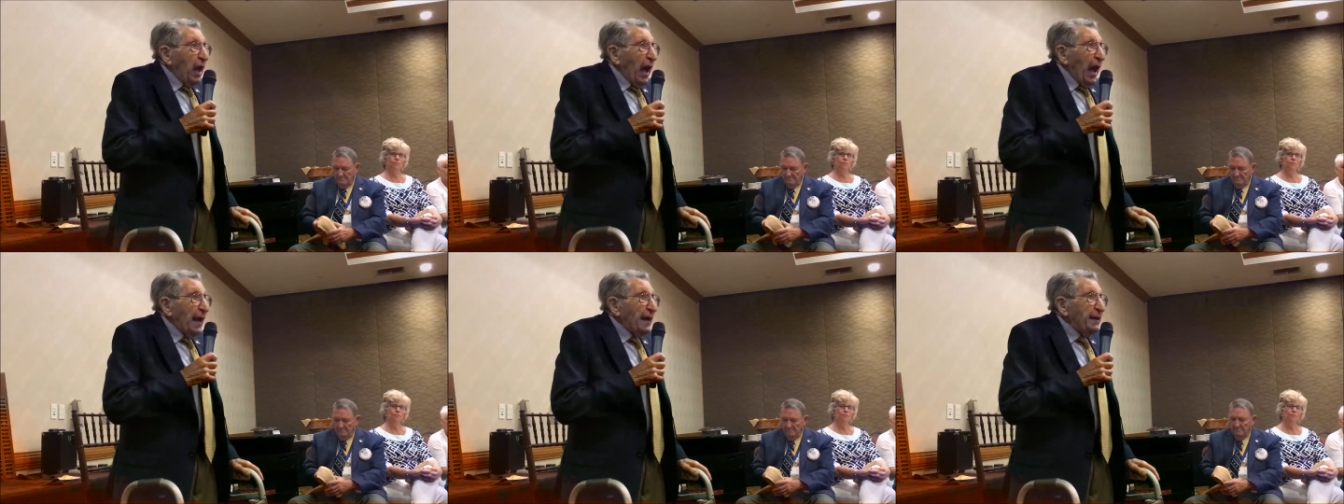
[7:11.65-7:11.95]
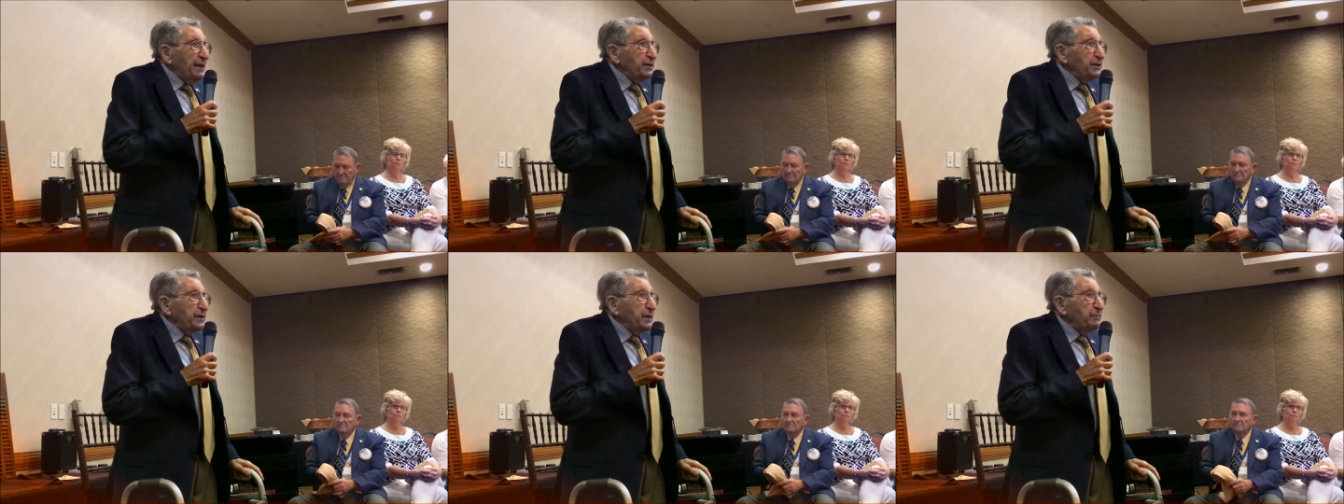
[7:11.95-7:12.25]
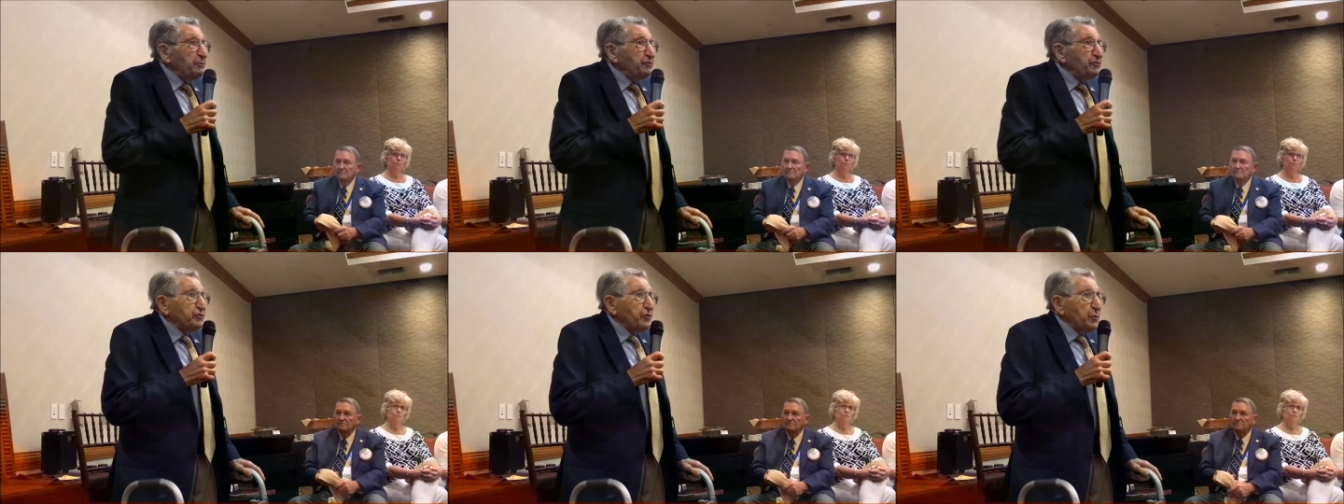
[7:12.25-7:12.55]
I ended
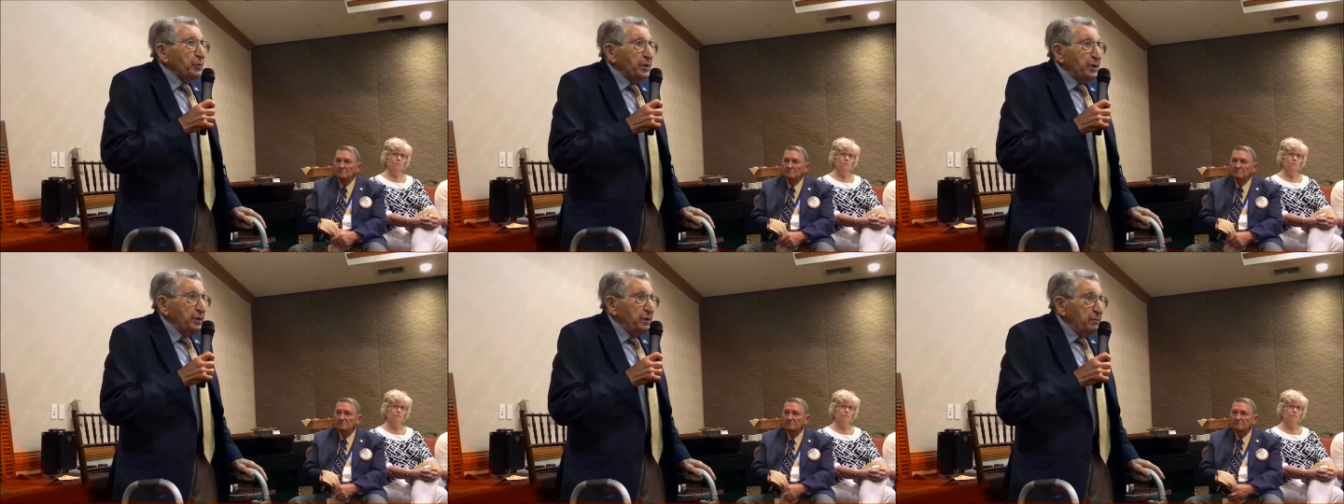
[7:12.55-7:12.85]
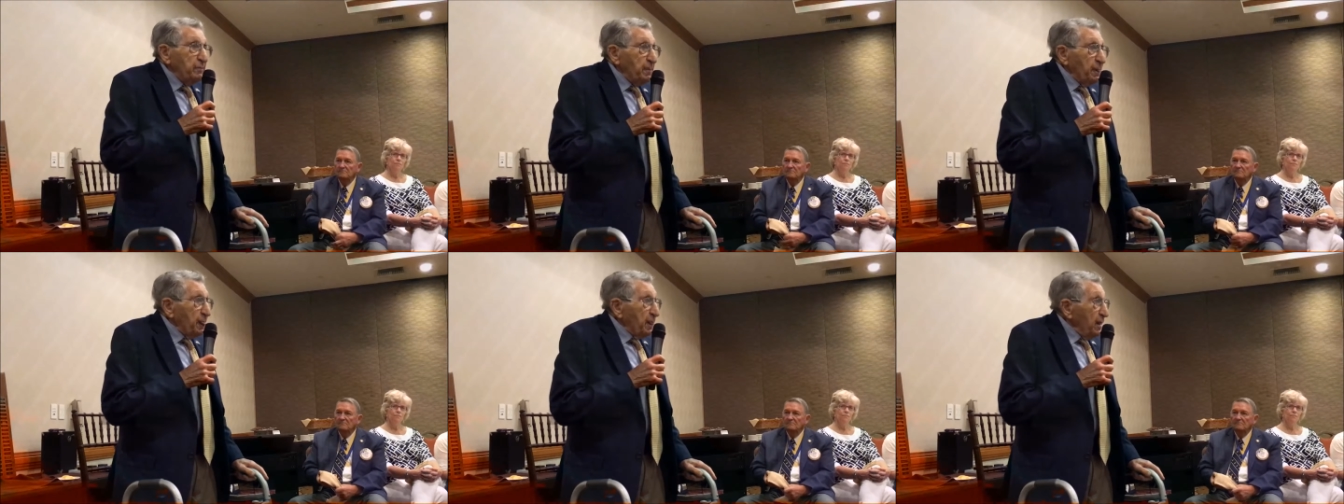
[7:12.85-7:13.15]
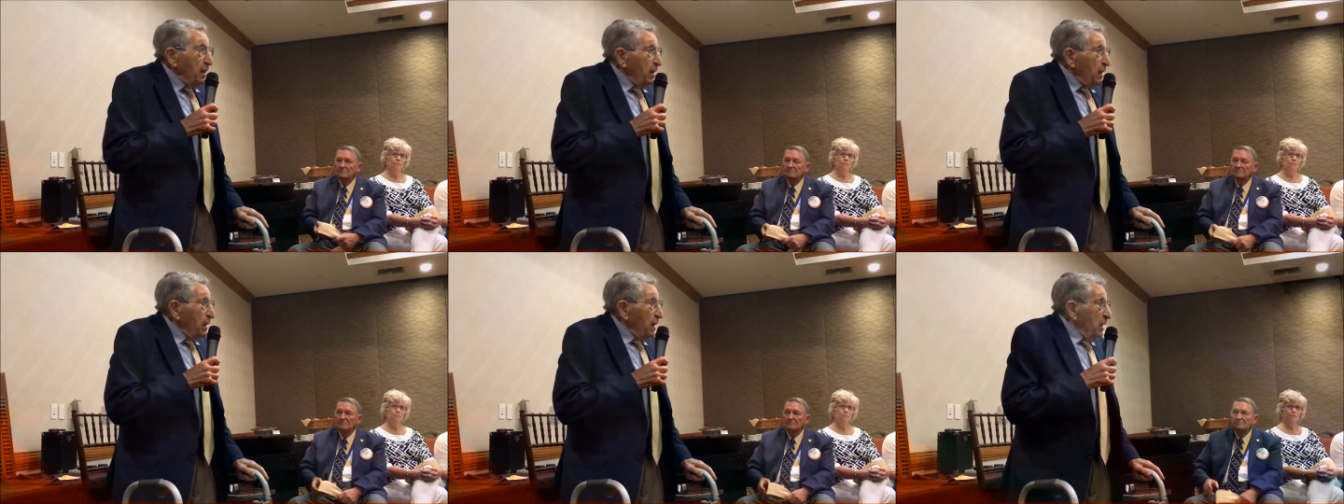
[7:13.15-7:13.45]
up suing
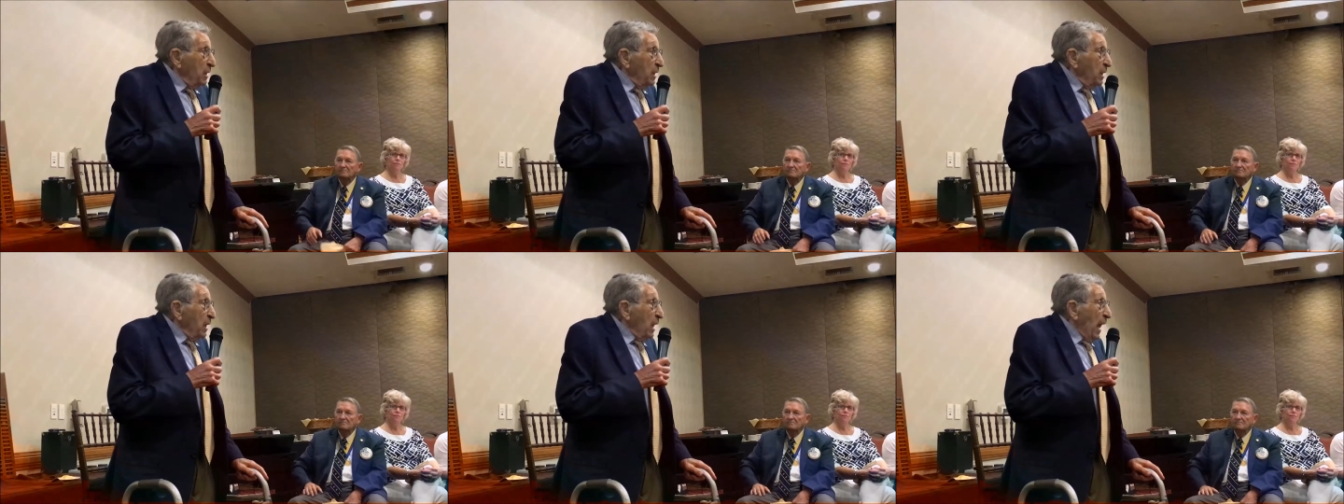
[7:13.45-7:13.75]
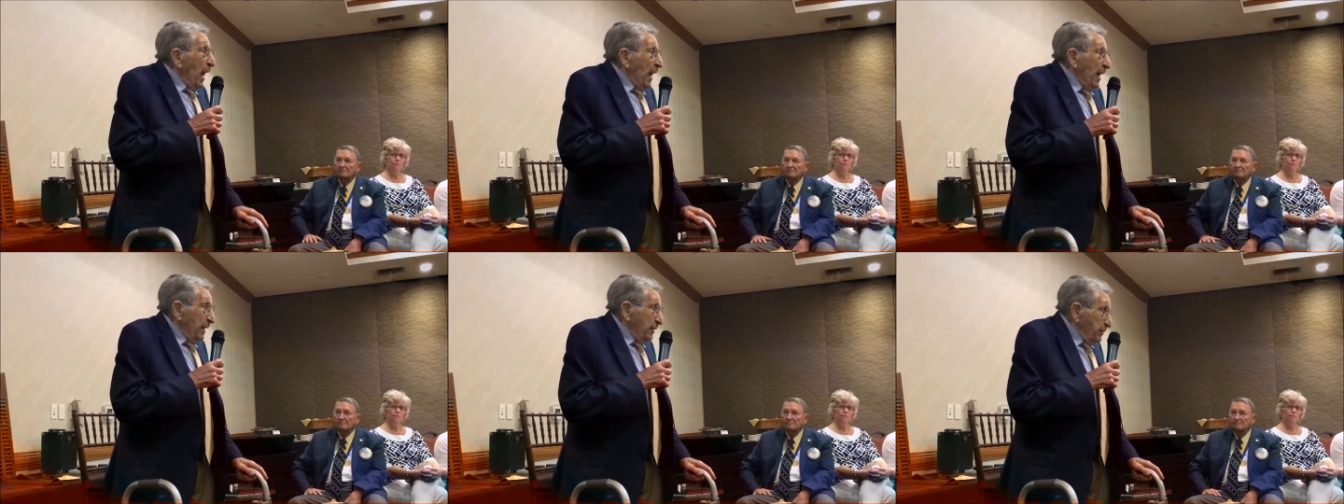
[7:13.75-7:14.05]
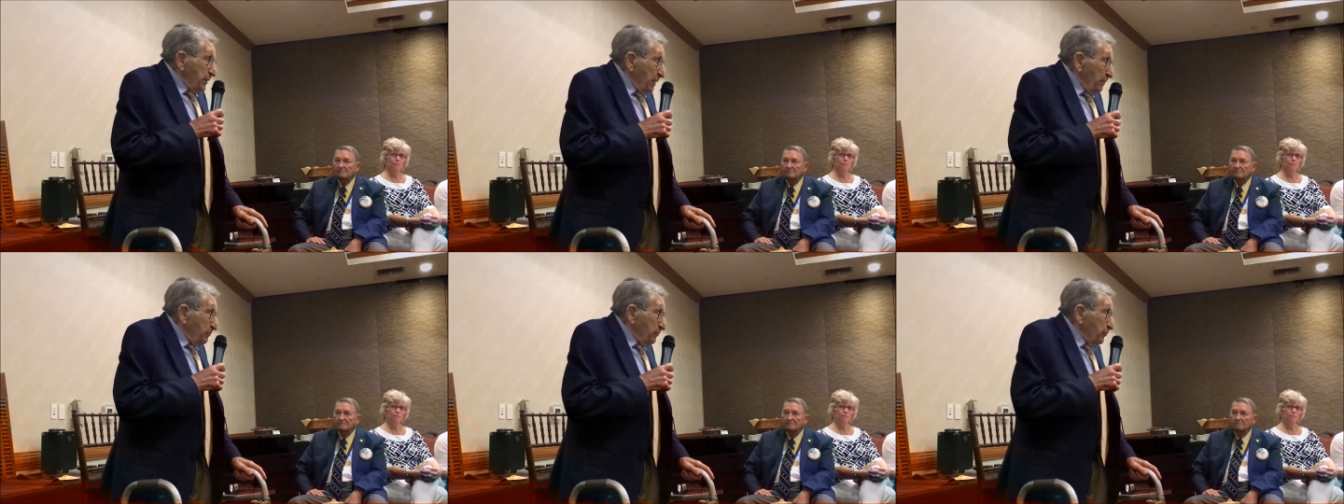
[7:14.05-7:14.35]

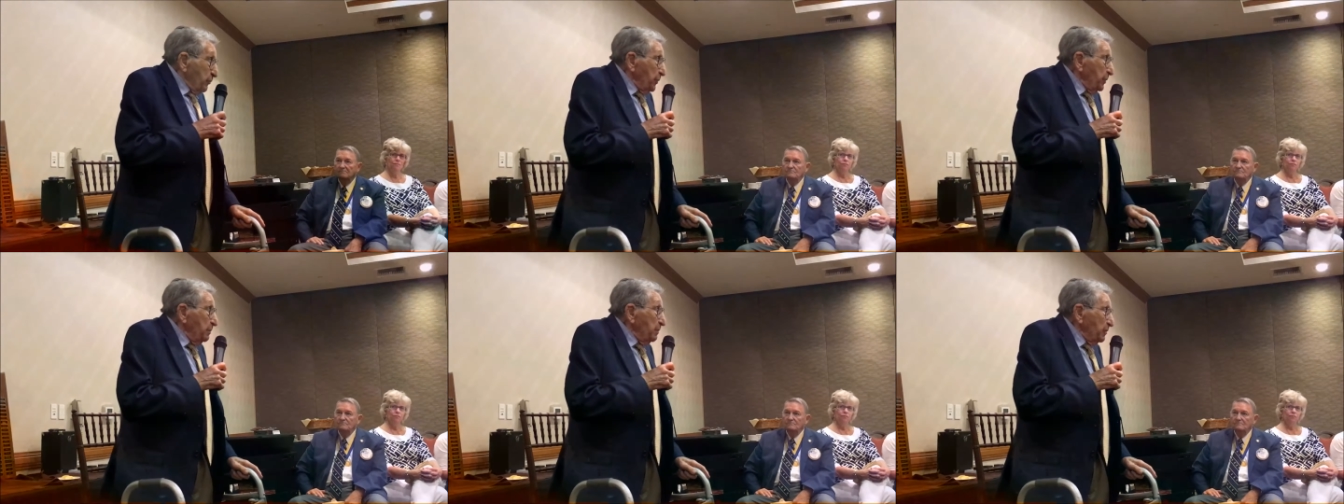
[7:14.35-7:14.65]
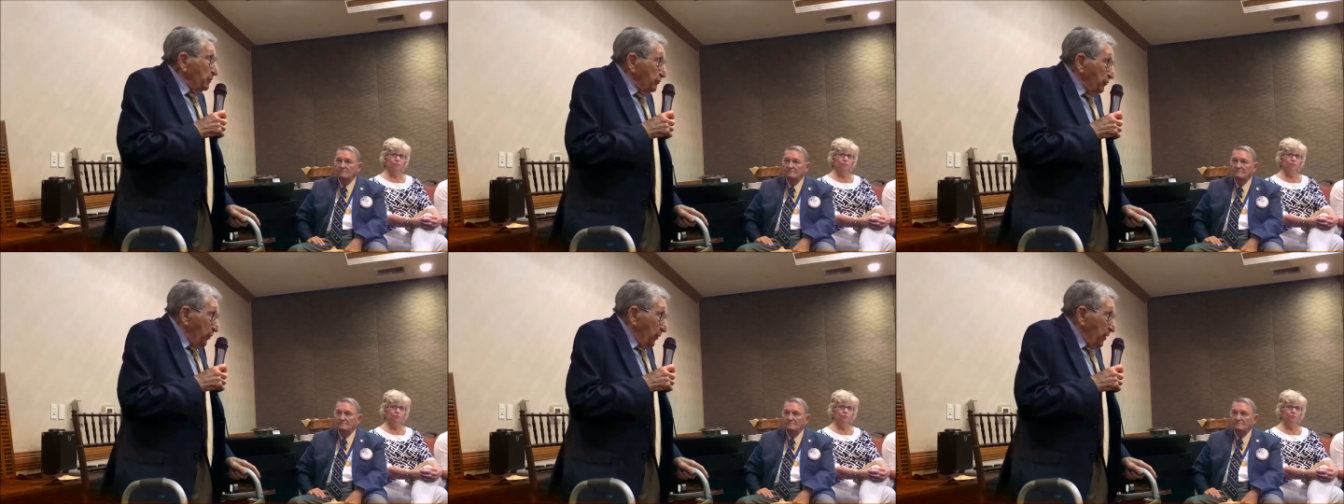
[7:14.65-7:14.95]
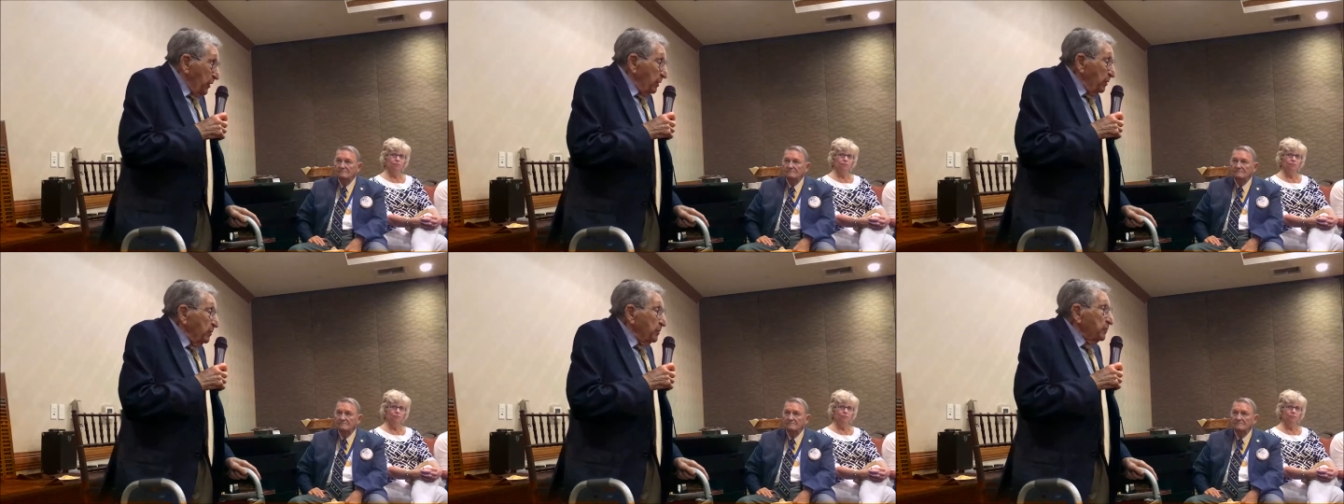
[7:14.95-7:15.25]

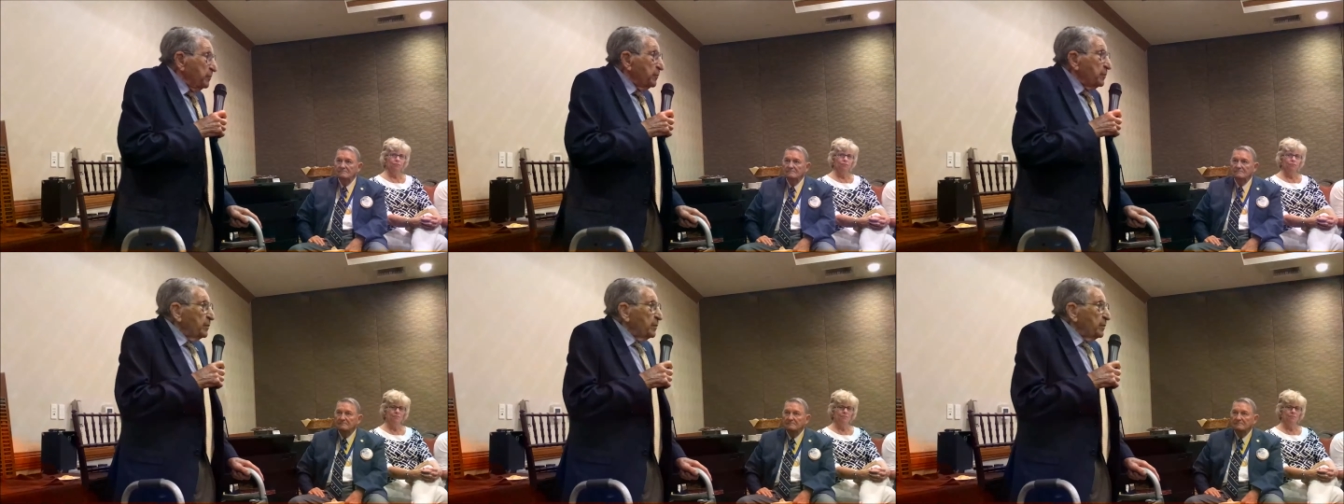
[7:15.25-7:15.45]
Mitsui.